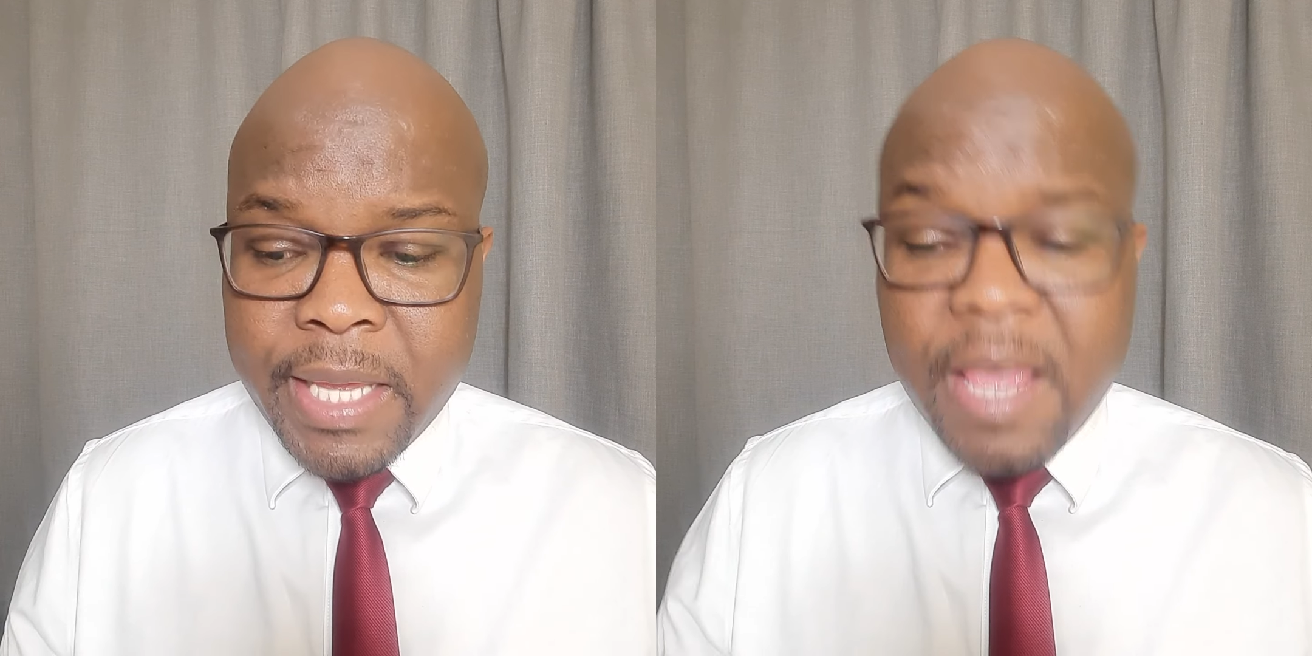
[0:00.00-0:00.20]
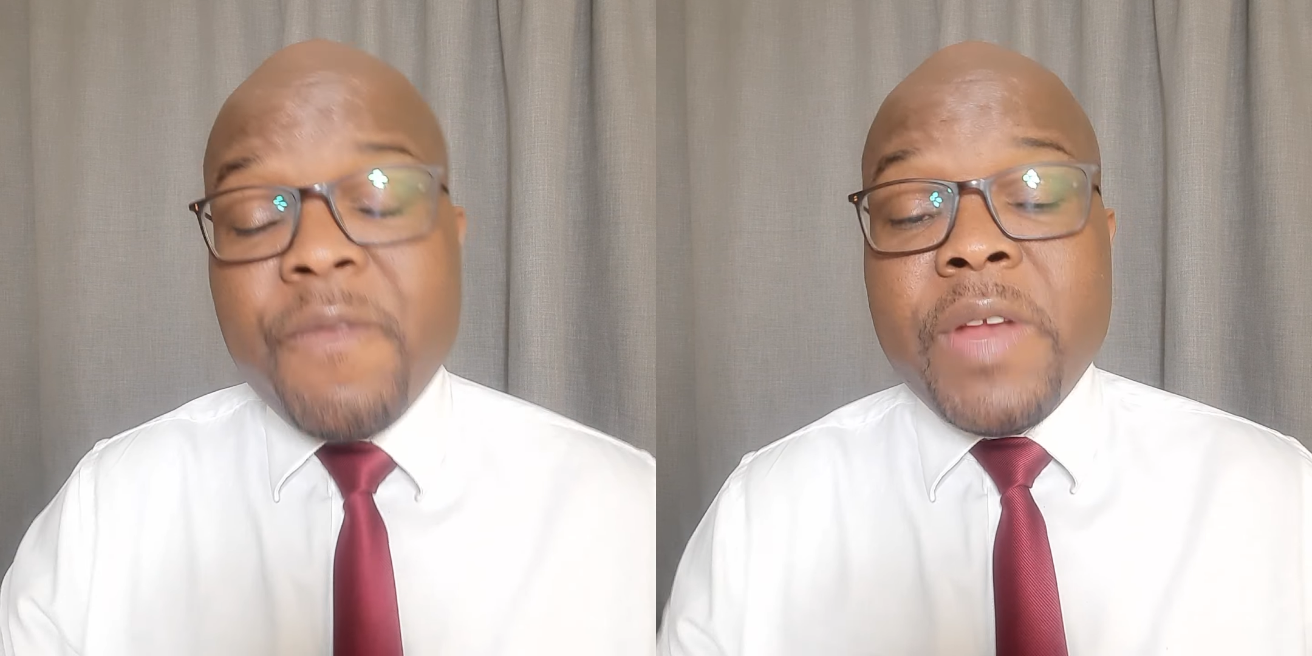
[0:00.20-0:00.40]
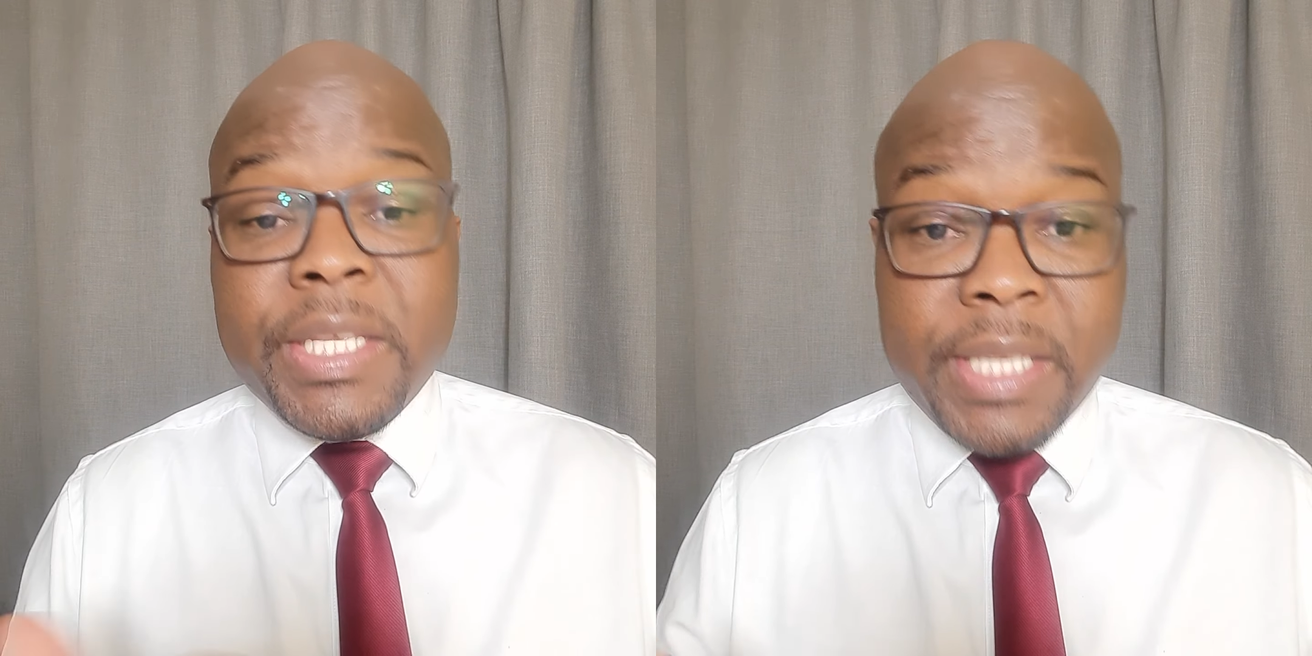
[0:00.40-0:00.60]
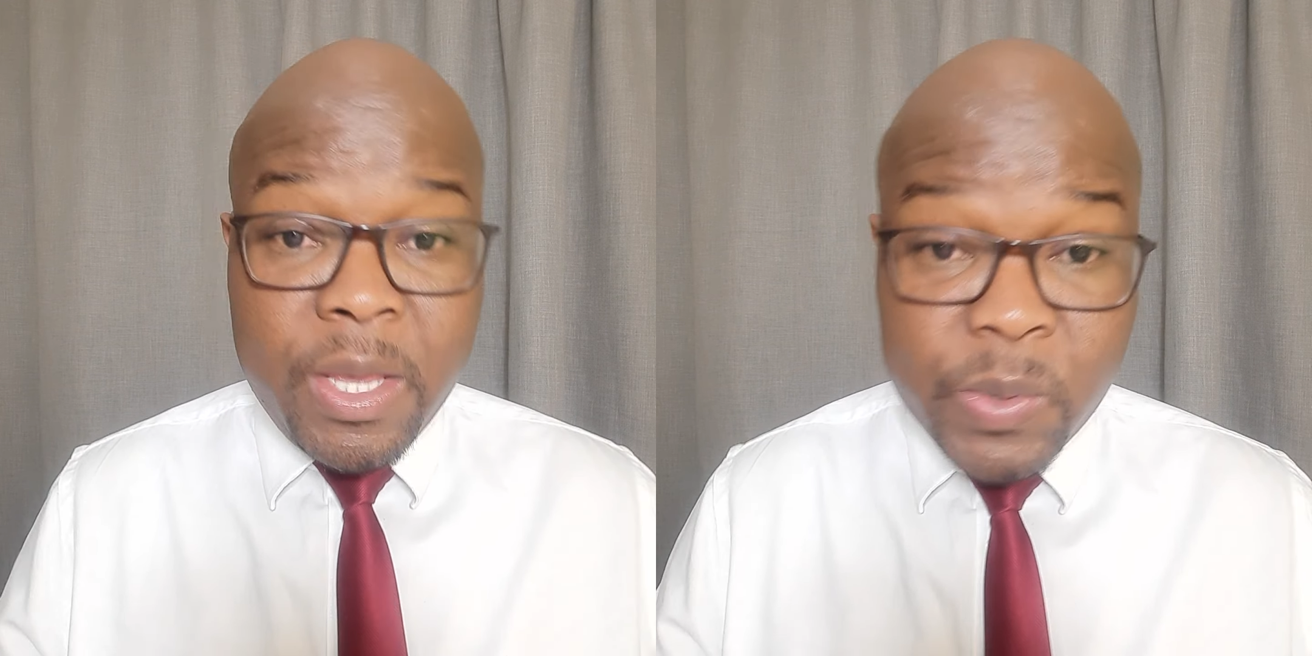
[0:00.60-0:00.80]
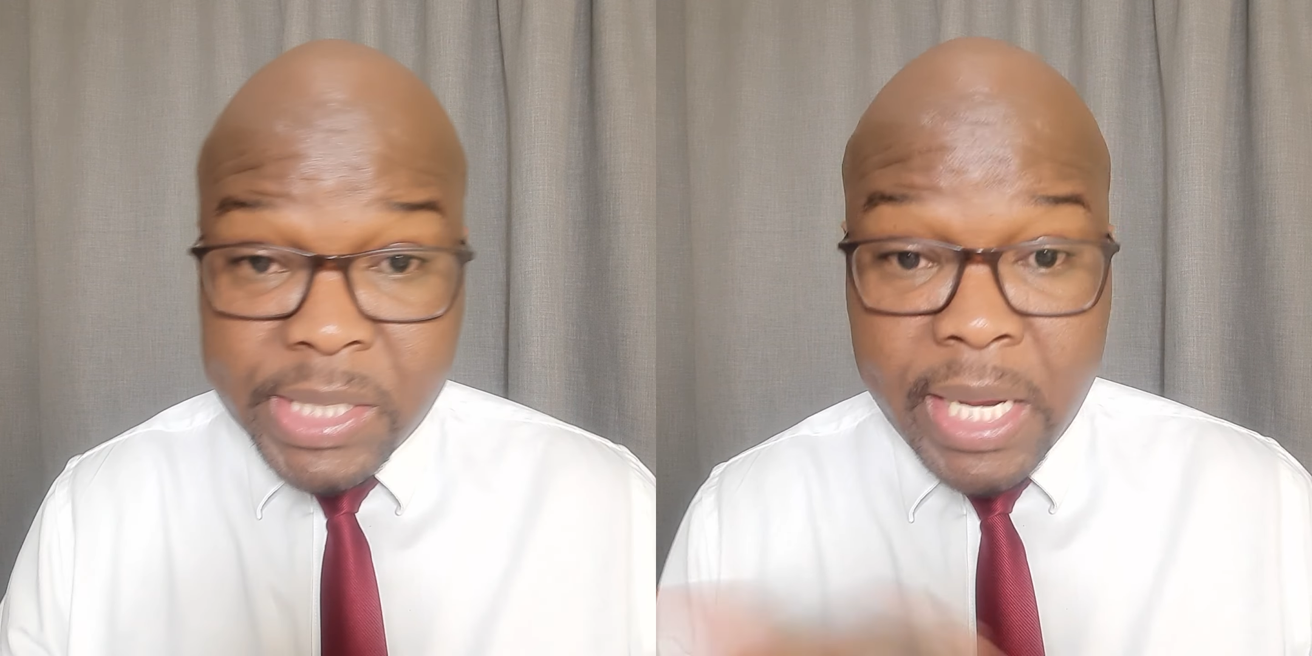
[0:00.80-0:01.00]
if let's say
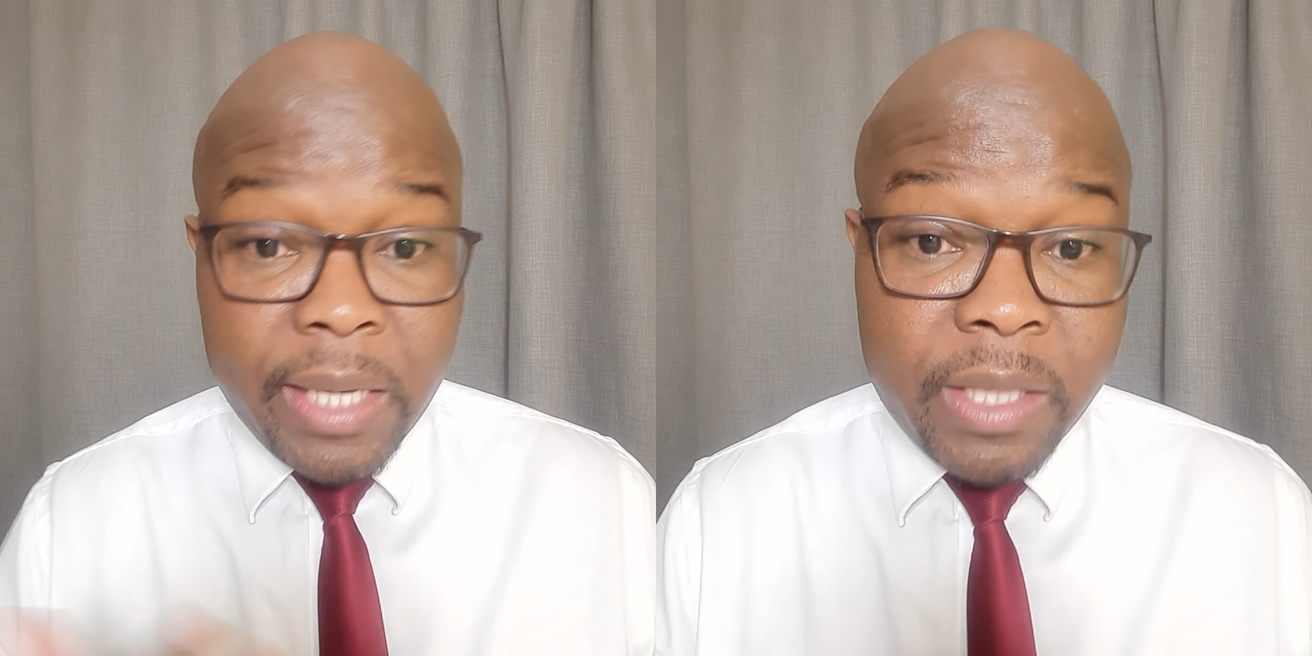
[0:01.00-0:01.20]
you settle